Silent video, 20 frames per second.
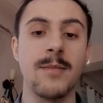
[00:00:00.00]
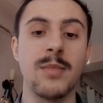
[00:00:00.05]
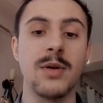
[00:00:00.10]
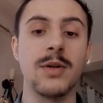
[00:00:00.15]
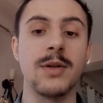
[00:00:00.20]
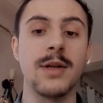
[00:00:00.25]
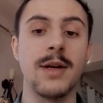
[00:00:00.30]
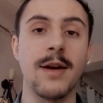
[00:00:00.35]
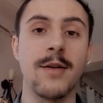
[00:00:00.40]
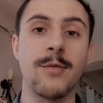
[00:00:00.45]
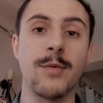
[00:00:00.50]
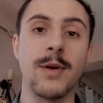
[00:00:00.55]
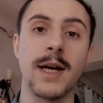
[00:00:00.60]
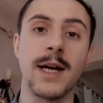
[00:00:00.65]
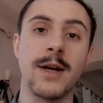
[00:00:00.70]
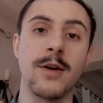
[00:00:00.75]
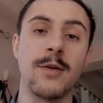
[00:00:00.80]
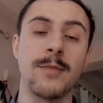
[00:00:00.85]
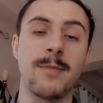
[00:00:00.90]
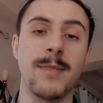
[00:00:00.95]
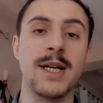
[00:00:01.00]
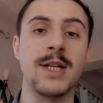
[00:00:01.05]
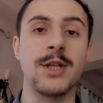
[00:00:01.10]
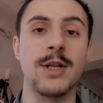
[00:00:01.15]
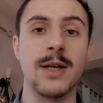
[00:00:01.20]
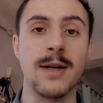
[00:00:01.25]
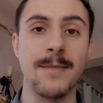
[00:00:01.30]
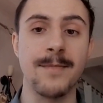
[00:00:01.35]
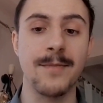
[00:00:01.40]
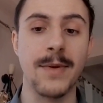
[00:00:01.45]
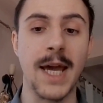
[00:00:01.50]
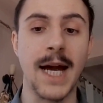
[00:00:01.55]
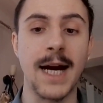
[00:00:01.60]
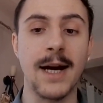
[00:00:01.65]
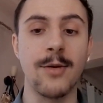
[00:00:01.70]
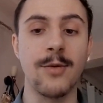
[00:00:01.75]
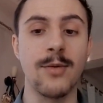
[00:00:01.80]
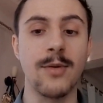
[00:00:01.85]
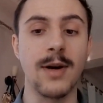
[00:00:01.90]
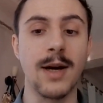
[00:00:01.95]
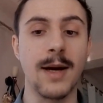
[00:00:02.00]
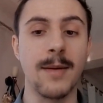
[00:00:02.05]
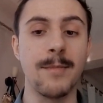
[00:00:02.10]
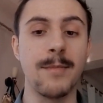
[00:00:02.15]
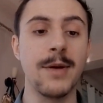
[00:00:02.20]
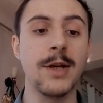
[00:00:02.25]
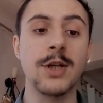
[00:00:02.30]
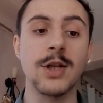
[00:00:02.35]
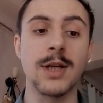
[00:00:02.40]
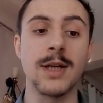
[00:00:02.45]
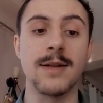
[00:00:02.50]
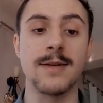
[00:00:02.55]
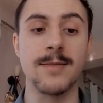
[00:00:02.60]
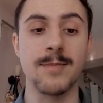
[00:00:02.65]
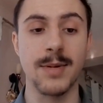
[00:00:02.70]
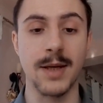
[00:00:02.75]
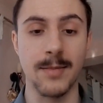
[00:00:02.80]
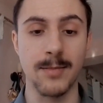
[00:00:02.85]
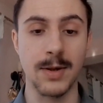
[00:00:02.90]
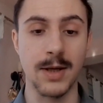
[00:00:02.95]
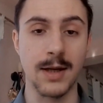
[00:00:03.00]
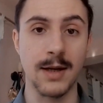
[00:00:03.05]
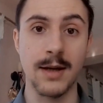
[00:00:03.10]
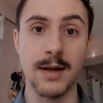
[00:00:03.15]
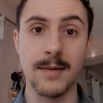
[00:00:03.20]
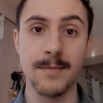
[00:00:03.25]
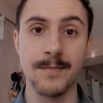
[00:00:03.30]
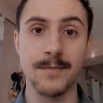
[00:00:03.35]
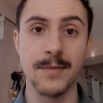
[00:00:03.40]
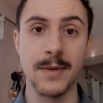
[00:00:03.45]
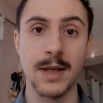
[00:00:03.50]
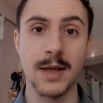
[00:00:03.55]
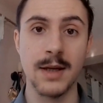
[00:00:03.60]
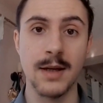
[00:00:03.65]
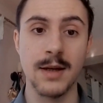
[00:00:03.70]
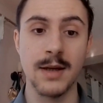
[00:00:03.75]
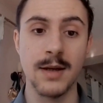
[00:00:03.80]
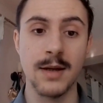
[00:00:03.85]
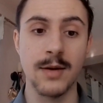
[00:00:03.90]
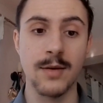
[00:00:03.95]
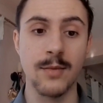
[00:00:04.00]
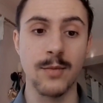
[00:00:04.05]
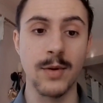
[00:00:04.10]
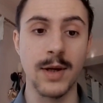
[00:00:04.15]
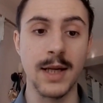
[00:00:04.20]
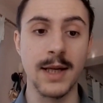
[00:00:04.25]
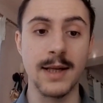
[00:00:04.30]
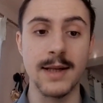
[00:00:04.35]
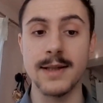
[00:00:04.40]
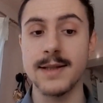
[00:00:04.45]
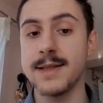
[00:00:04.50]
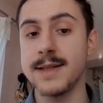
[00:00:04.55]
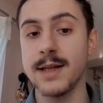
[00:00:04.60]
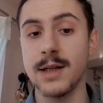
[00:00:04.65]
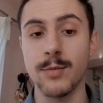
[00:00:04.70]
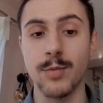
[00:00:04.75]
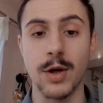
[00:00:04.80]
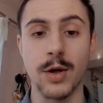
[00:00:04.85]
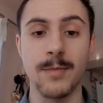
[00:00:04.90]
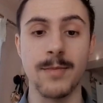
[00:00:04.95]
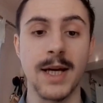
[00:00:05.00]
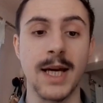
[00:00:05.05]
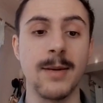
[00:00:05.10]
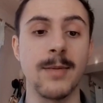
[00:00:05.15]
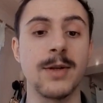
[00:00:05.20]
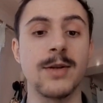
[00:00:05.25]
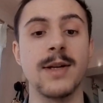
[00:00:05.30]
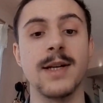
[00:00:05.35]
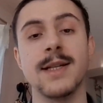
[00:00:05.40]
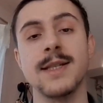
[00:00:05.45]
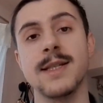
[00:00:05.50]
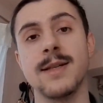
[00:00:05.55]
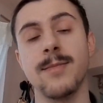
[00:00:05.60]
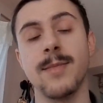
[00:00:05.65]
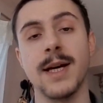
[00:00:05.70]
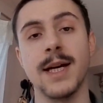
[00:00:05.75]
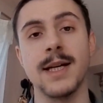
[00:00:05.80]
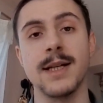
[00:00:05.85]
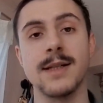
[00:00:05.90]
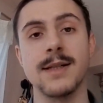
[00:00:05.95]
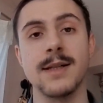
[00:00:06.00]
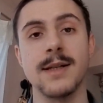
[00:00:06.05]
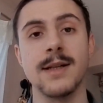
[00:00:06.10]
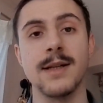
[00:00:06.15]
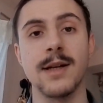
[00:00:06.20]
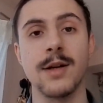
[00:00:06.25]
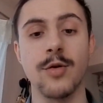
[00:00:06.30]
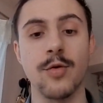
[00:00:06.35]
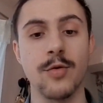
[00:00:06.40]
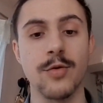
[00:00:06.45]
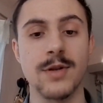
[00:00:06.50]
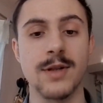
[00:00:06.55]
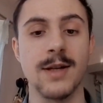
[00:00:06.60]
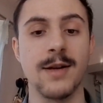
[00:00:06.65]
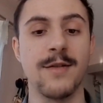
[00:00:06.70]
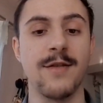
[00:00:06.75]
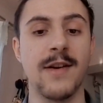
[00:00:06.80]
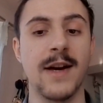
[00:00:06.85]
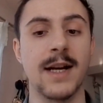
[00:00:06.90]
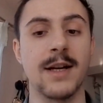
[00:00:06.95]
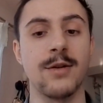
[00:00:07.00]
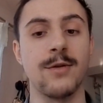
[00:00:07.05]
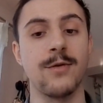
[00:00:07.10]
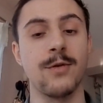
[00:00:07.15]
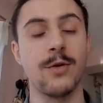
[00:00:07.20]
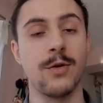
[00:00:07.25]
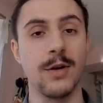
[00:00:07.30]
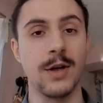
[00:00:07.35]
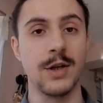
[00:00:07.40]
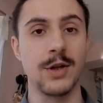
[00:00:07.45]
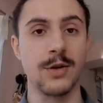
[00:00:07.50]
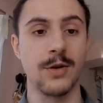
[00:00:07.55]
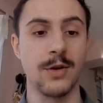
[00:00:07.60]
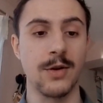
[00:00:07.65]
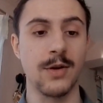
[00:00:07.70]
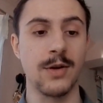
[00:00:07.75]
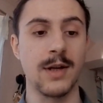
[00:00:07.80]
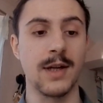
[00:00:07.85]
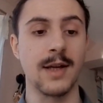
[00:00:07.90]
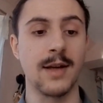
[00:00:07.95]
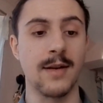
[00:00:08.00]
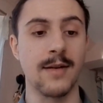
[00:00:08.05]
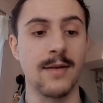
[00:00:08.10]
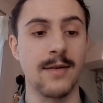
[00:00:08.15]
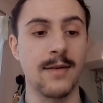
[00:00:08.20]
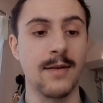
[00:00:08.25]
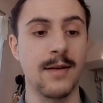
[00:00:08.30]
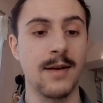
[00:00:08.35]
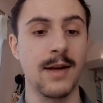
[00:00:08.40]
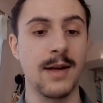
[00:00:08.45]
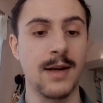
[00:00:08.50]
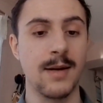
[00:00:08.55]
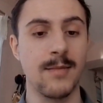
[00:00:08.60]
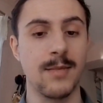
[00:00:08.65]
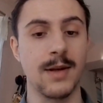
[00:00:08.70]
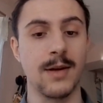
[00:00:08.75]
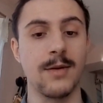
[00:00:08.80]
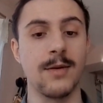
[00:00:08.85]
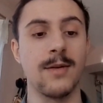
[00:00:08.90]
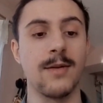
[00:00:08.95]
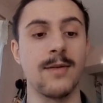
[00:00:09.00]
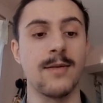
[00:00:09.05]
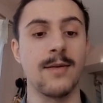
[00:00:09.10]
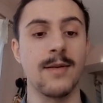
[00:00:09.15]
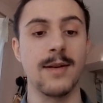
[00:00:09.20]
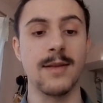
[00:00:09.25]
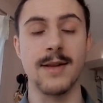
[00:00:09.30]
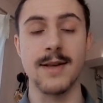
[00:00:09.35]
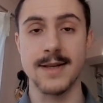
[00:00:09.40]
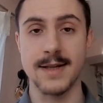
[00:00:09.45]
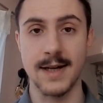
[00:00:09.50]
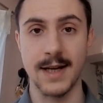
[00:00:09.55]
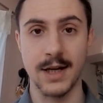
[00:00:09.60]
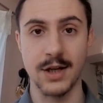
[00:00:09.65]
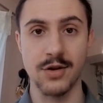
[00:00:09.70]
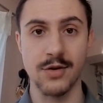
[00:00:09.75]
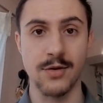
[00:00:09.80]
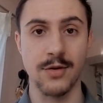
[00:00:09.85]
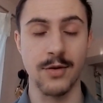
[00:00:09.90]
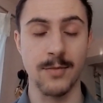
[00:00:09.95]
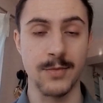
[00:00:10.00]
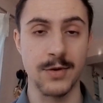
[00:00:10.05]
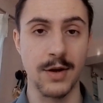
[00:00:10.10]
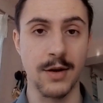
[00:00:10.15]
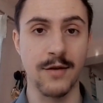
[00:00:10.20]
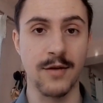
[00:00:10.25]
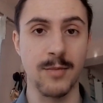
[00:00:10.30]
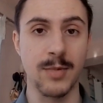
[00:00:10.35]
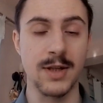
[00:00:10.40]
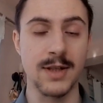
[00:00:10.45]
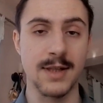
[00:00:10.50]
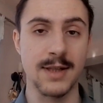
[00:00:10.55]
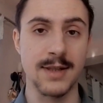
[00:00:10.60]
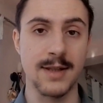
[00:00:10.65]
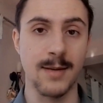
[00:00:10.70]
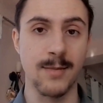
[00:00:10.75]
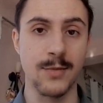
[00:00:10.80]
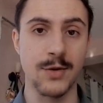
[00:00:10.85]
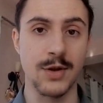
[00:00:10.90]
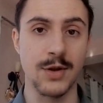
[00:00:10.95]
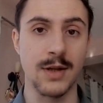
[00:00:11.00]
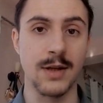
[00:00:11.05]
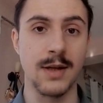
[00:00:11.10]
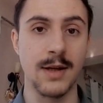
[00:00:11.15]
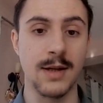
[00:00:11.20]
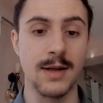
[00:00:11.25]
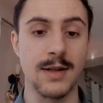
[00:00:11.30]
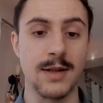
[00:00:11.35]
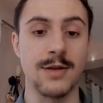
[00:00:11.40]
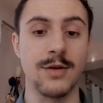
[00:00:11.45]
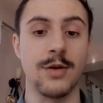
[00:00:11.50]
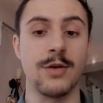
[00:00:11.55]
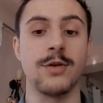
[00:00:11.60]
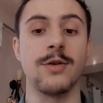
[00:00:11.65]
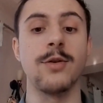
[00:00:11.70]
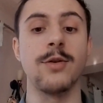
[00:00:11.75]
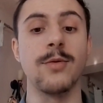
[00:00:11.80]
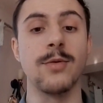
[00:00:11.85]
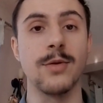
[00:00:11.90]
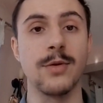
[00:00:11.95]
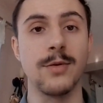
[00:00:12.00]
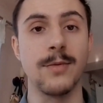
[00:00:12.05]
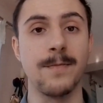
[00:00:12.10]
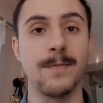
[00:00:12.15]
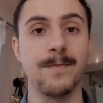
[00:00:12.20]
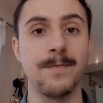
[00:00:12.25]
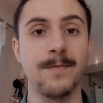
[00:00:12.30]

But if we cannot measure how ambitious people are, we still won't be able to estimate the causal effect of college on earnings, because the selection on observables assumption does not hold.